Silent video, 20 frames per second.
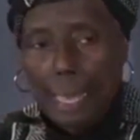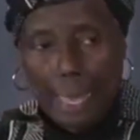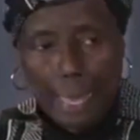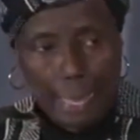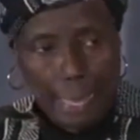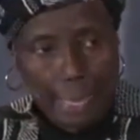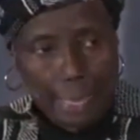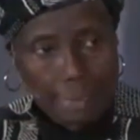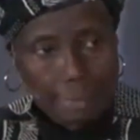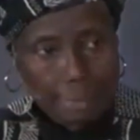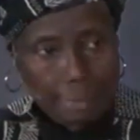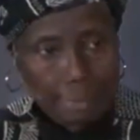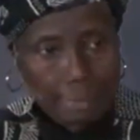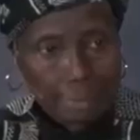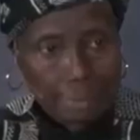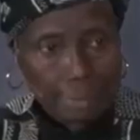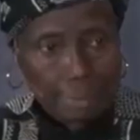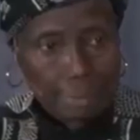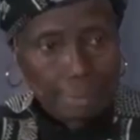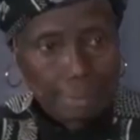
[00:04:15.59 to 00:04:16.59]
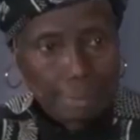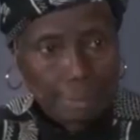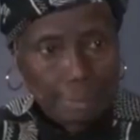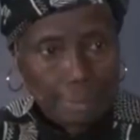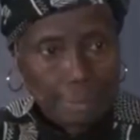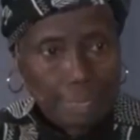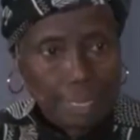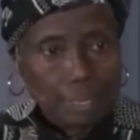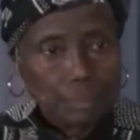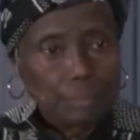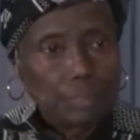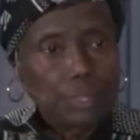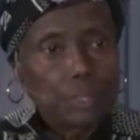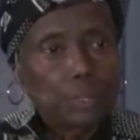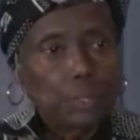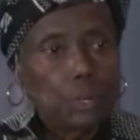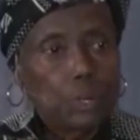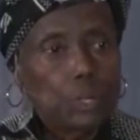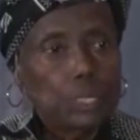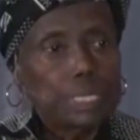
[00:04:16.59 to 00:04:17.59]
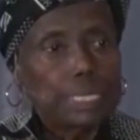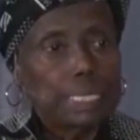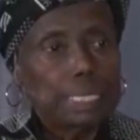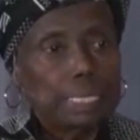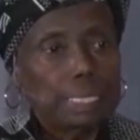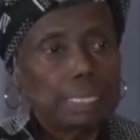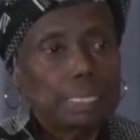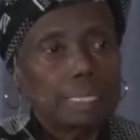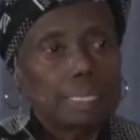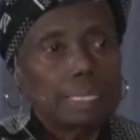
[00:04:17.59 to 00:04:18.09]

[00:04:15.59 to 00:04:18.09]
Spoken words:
and inferiority,